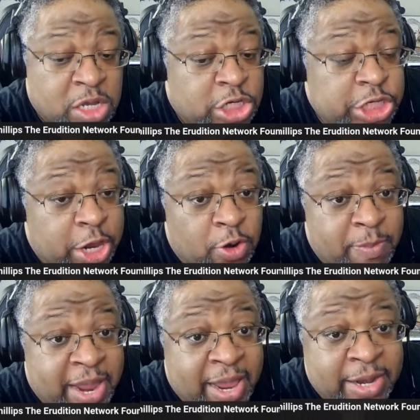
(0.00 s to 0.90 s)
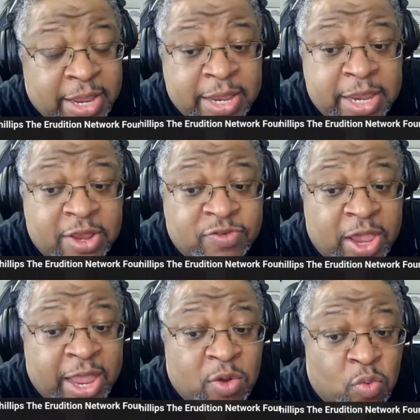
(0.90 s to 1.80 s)
cheddar man is
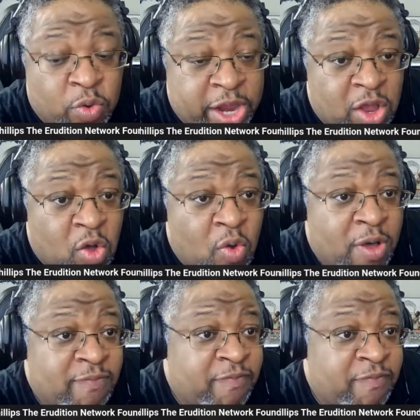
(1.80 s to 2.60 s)
a real